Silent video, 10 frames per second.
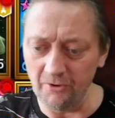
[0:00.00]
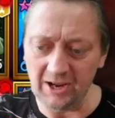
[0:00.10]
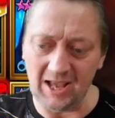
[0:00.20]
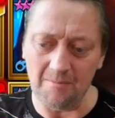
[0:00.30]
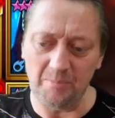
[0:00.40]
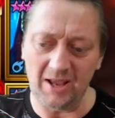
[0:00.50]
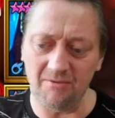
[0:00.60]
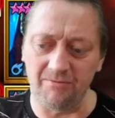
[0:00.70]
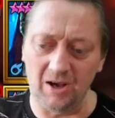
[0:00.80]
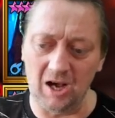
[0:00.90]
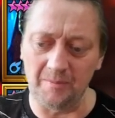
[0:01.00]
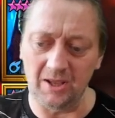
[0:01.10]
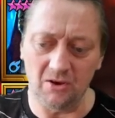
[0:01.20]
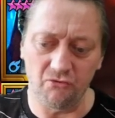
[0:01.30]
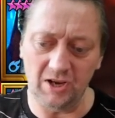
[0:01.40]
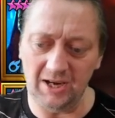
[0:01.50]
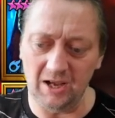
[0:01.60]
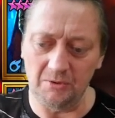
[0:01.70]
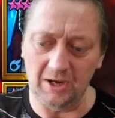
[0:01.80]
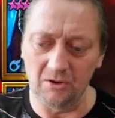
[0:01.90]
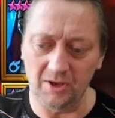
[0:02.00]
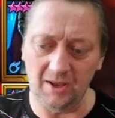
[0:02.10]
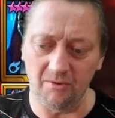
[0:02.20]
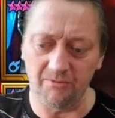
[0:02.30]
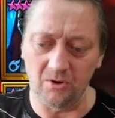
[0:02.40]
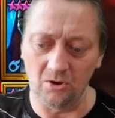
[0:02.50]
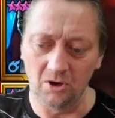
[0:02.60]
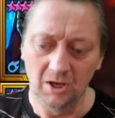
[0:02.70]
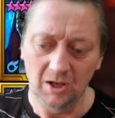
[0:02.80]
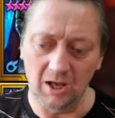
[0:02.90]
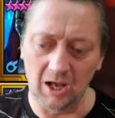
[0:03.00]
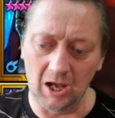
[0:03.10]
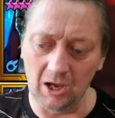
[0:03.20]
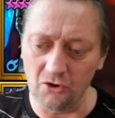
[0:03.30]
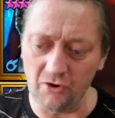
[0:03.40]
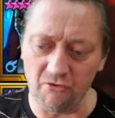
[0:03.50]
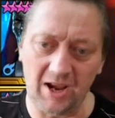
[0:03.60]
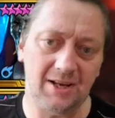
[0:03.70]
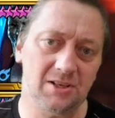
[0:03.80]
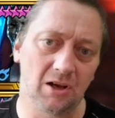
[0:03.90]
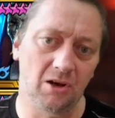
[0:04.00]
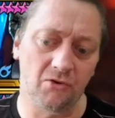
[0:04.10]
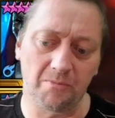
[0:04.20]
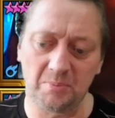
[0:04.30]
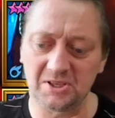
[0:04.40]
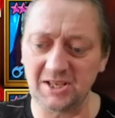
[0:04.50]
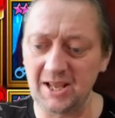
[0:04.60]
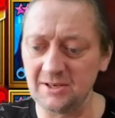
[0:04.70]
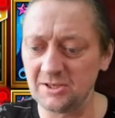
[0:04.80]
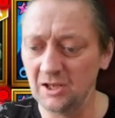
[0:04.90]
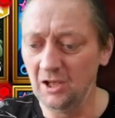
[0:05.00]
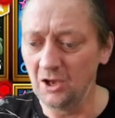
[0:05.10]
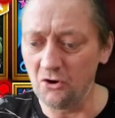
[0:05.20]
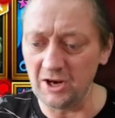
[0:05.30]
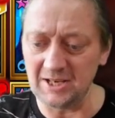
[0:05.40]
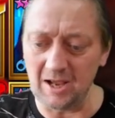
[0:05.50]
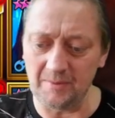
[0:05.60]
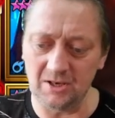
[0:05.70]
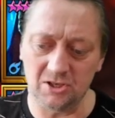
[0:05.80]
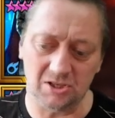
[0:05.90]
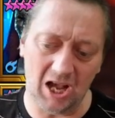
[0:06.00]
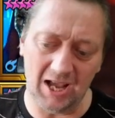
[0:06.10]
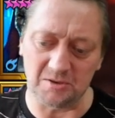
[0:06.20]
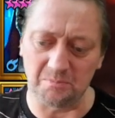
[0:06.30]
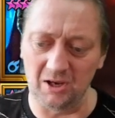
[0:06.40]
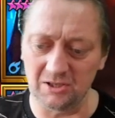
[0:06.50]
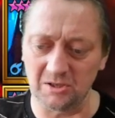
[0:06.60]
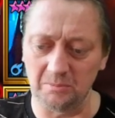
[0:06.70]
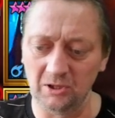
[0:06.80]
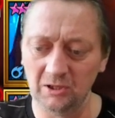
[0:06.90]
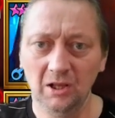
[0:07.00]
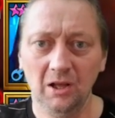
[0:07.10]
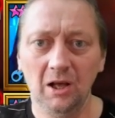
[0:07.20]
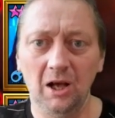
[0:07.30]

For a campaign farmer, you're really only looking for crit rate at 100%, crit damage as high as possible,